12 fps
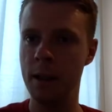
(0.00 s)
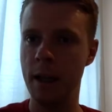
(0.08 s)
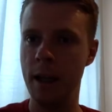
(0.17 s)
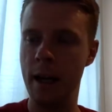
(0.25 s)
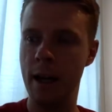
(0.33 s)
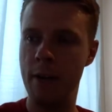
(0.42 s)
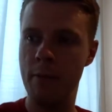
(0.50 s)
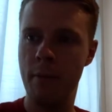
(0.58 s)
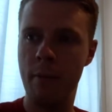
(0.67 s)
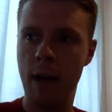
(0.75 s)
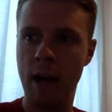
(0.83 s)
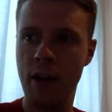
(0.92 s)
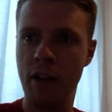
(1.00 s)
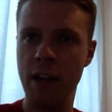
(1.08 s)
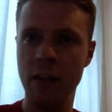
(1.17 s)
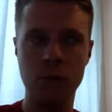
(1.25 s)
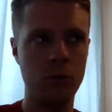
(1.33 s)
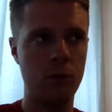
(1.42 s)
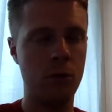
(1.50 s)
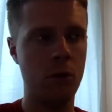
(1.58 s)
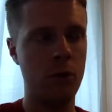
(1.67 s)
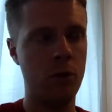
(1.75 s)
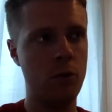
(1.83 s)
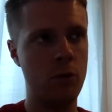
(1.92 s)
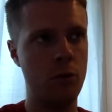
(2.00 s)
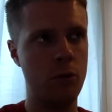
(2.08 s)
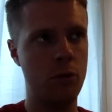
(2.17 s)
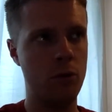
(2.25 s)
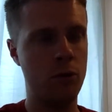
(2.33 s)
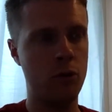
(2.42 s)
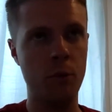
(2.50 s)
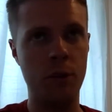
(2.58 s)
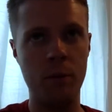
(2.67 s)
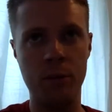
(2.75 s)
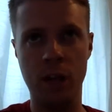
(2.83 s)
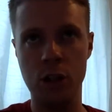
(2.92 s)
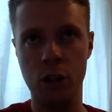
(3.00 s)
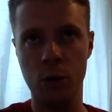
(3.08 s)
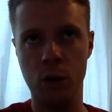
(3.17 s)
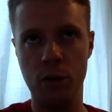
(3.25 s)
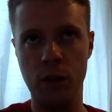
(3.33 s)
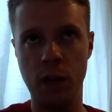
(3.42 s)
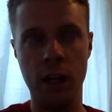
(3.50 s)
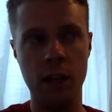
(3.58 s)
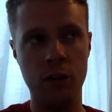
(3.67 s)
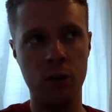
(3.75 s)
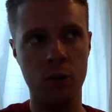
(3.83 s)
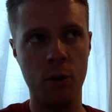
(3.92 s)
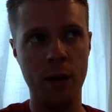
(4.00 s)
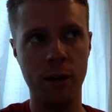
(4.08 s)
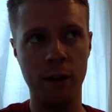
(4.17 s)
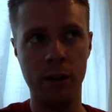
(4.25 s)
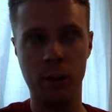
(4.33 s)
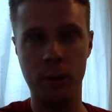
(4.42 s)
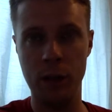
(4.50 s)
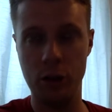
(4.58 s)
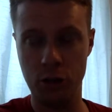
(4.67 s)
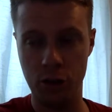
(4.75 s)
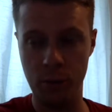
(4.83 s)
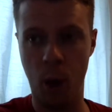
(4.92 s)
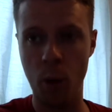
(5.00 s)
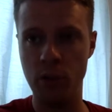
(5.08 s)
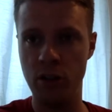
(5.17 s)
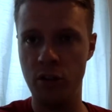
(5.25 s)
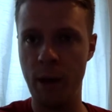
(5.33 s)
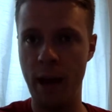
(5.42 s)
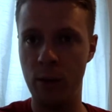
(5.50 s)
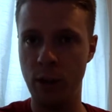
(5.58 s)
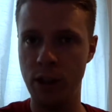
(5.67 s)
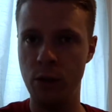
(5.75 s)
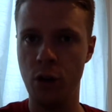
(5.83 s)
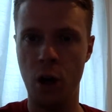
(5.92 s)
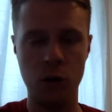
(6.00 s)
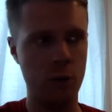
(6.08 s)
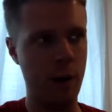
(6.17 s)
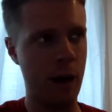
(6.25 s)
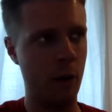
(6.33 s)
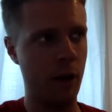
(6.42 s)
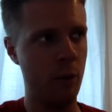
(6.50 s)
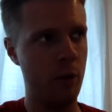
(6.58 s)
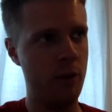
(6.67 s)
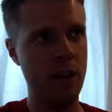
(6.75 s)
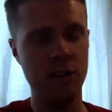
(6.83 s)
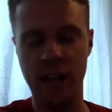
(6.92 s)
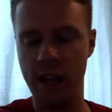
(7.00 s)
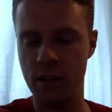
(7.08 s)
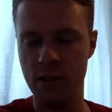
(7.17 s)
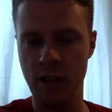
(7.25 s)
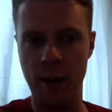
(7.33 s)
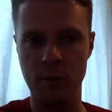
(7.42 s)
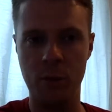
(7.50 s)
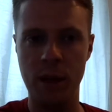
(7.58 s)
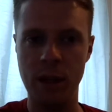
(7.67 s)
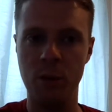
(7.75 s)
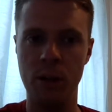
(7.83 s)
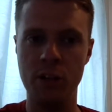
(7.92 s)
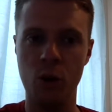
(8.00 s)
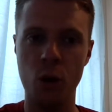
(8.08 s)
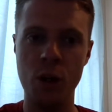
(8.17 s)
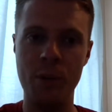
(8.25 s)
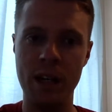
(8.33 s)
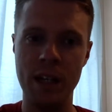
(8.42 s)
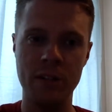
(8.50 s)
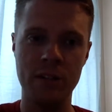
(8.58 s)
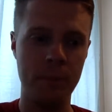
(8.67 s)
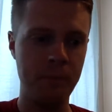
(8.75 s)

And I think something potentially worth digging into as well a little bit, just because it popped into my head when you talked about it, with these second types of people, these honeybees,